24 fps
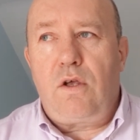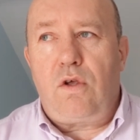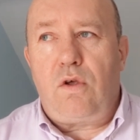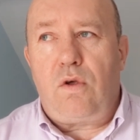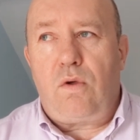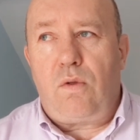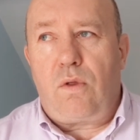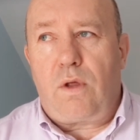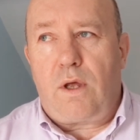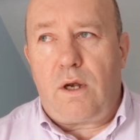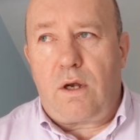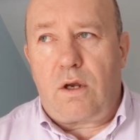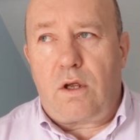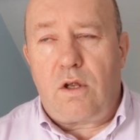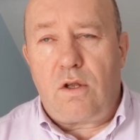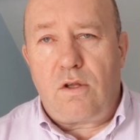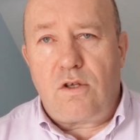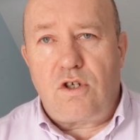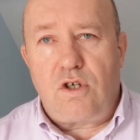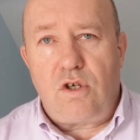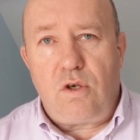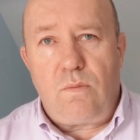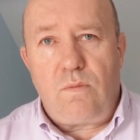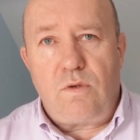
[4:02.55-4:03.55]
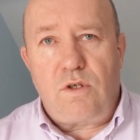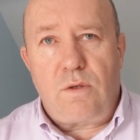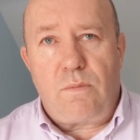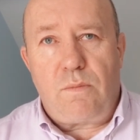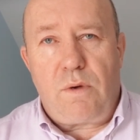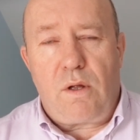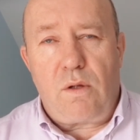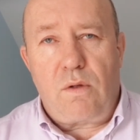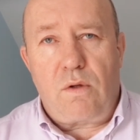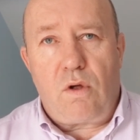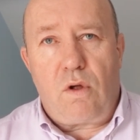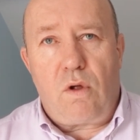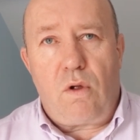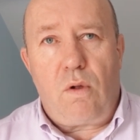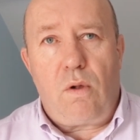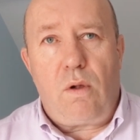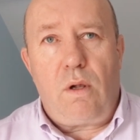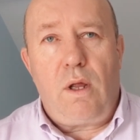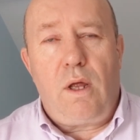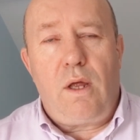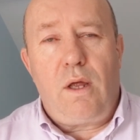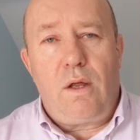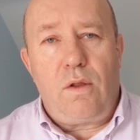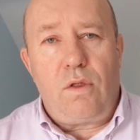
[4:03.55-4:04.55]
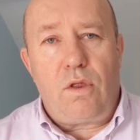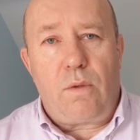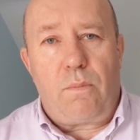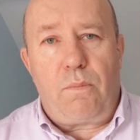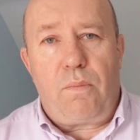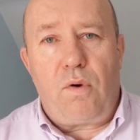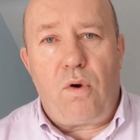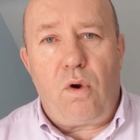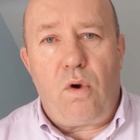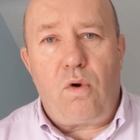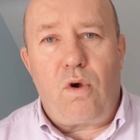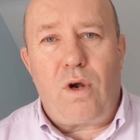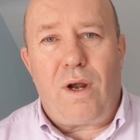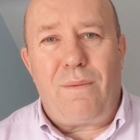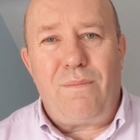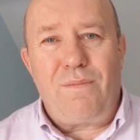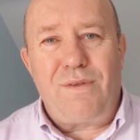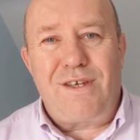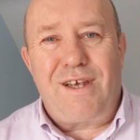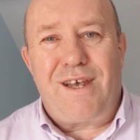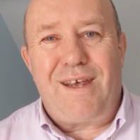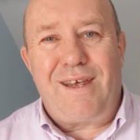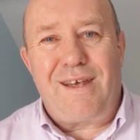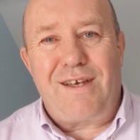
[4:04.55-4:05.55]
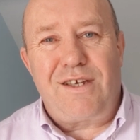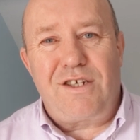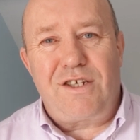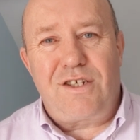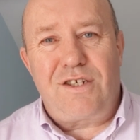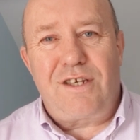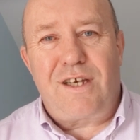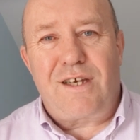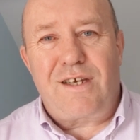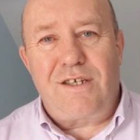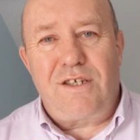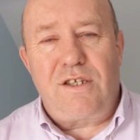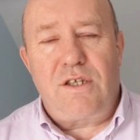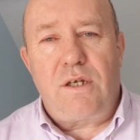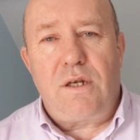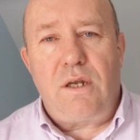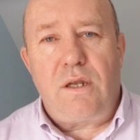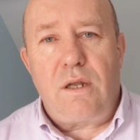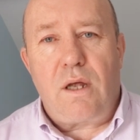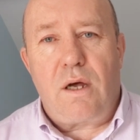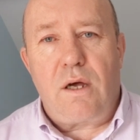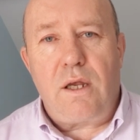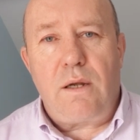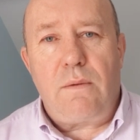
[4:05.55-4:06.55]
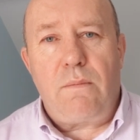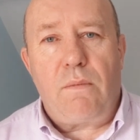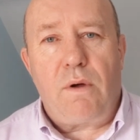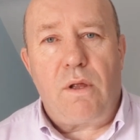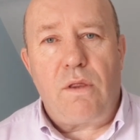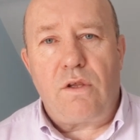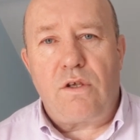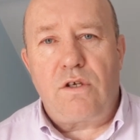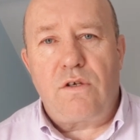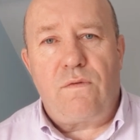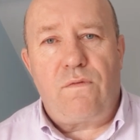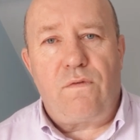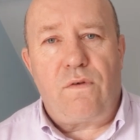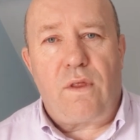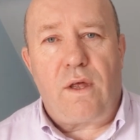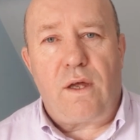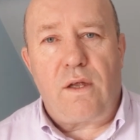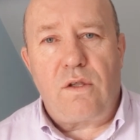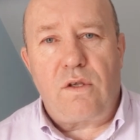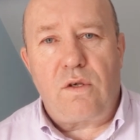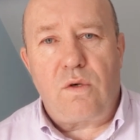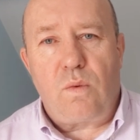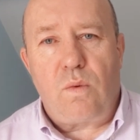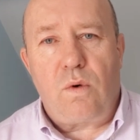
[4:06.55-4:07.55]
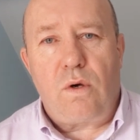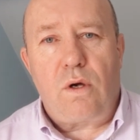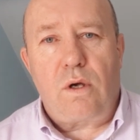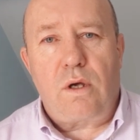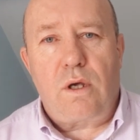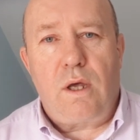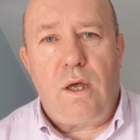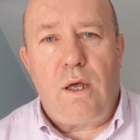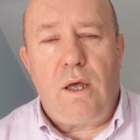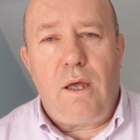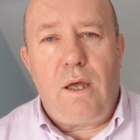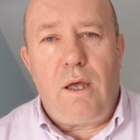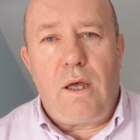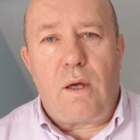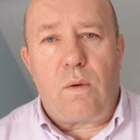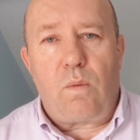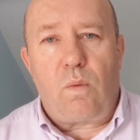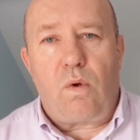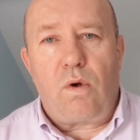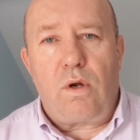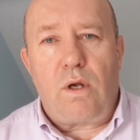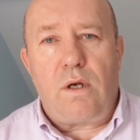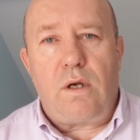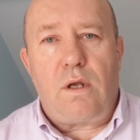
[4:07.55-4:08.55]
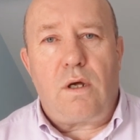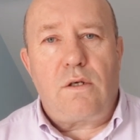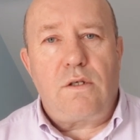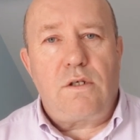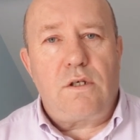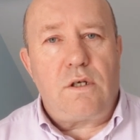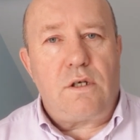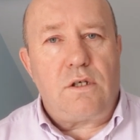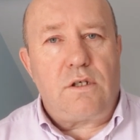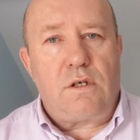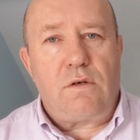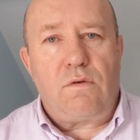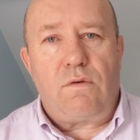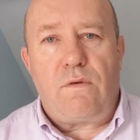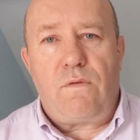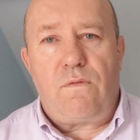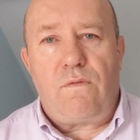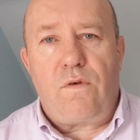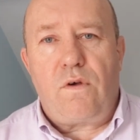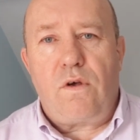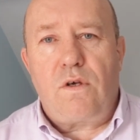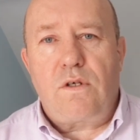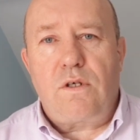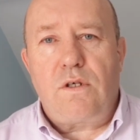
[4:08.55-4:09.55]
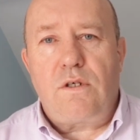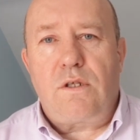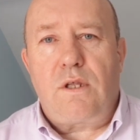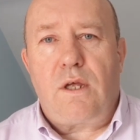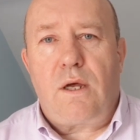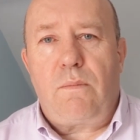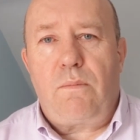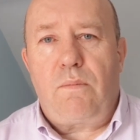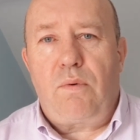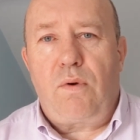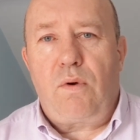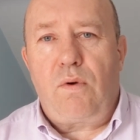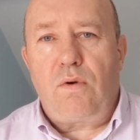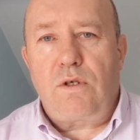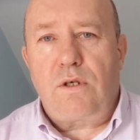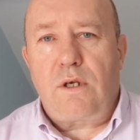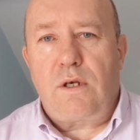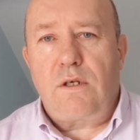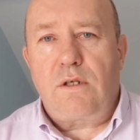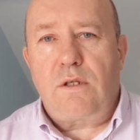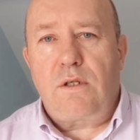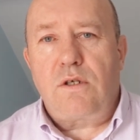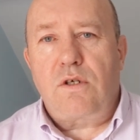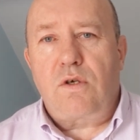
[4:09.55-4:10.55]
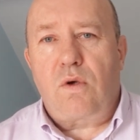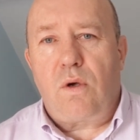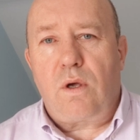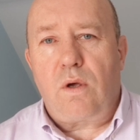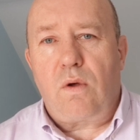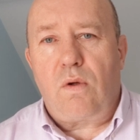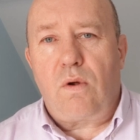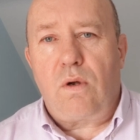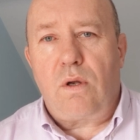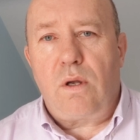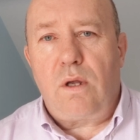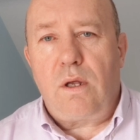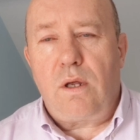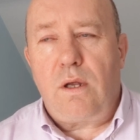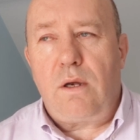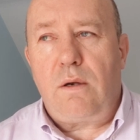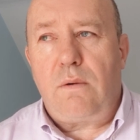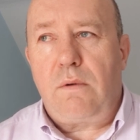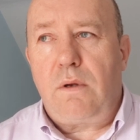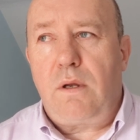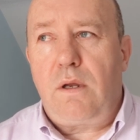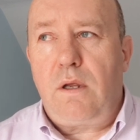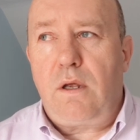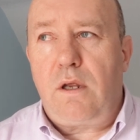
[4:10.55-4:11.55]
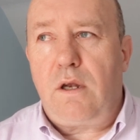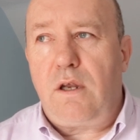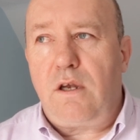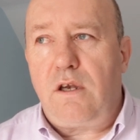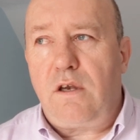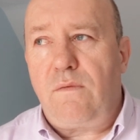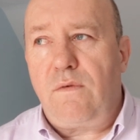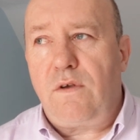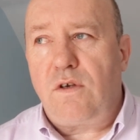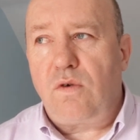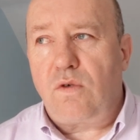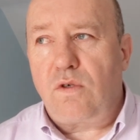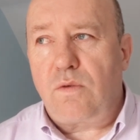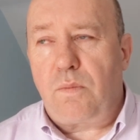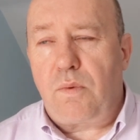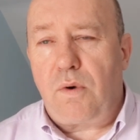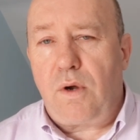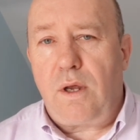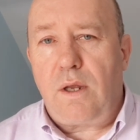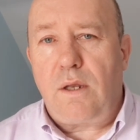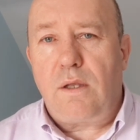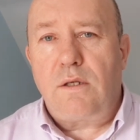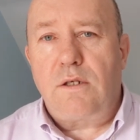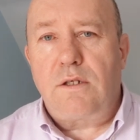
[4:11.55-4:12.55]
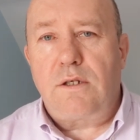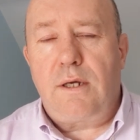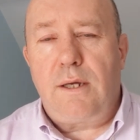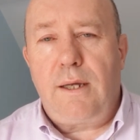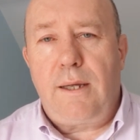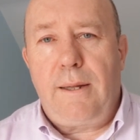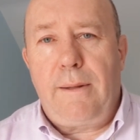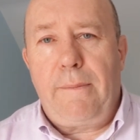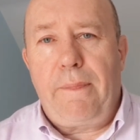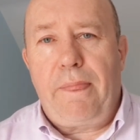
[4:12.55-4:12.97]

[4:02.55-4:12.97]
You then consume some alcohol. The program takes 6 to 9 months for that to work. And what it does is it reverses that process that's going on in individuals' brains.